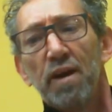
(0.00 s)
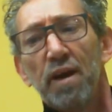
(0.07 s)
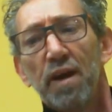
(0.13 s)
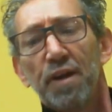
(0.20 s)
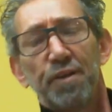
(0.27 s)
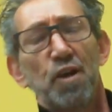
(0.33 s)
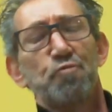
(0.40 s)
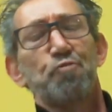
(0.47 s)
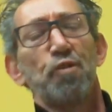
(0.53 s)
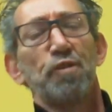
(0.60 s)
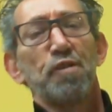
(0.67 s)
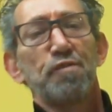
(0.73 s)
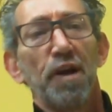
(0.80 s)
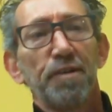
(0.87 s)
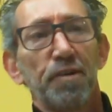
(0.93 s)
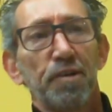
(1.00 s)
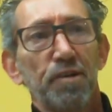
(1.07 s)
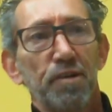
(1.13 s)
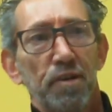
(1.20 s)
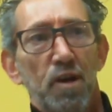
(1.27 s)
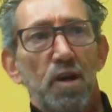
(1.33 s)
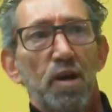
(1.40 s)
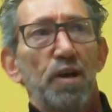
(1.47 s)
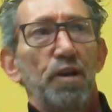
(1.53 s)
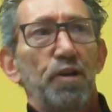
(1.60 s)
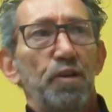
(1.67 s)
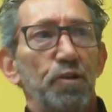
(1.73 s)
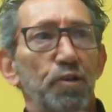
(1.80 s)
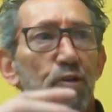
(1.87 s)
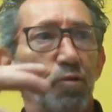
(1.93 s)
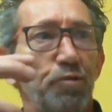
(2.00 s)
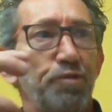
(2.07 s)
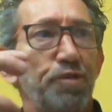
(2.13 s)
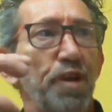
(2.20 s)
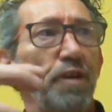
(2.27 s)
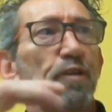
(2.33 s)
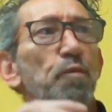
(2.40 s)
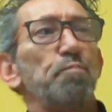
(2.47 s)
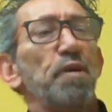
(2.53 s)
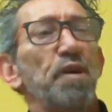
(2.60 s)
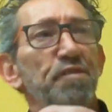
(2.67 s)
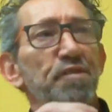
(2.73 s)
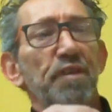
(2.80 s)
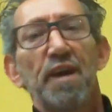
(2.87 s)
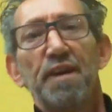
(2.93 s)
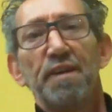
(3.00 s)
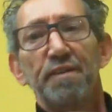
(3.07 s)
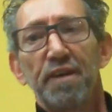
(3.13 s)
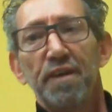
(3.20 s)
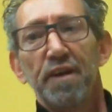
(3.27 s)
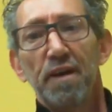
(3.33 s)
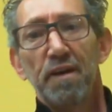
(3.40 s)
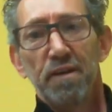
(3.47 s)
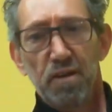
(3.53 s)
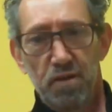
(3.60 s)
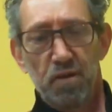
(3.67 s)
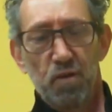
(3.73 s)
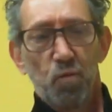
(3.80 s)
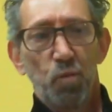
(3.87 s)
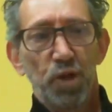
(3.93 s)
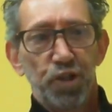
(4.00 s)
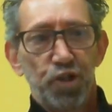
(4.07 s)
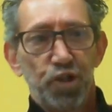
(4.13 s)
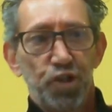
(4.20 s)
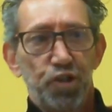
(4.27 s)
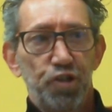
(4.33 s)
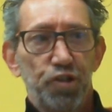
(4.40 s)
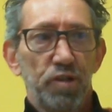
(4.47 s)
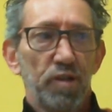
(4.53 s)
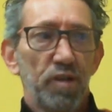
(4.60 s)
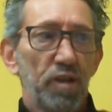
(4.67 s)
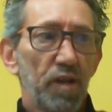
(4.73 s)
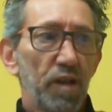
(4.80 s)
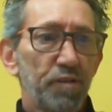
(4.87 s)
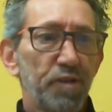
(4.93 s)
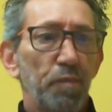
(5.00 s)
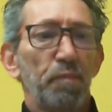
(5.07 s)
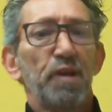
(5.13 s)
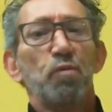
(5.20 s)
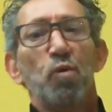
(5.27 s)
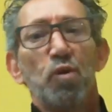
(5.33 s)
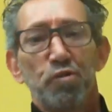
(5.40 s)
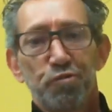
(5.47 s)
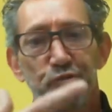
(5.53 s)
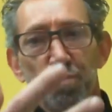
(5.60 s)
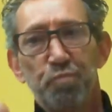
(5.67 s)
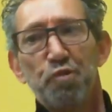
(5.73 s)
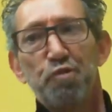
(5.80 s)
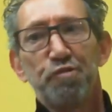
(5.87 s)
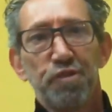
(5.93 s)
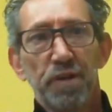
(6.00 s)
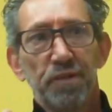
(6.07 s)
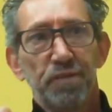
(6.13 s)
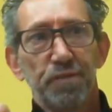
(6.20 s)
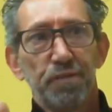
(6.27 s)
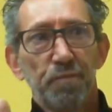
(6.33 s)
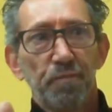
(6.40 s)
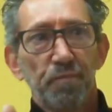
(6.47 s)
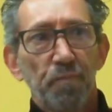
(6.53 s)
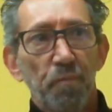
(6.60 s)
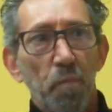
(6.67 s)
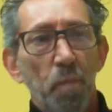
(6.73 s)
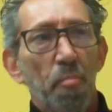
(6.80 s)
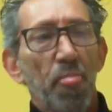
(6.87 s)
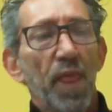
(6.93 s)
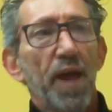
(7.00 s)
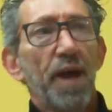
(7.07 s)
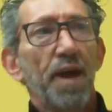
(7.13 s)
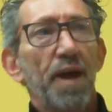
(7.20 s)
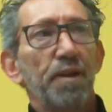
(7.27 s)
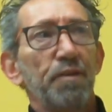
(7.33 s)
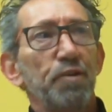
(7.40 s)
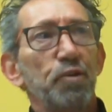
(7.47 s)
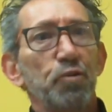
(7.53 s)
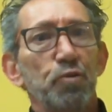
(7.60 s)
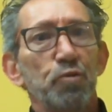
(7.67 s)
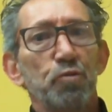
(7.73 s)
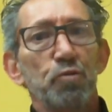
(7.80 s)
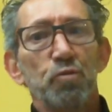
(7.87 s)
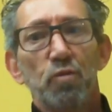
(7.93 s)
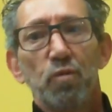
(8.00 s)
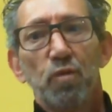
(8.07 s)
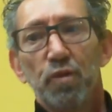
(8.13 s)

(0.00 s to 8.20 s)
industrial designer, you take the basic idea which somebody wants to present, and you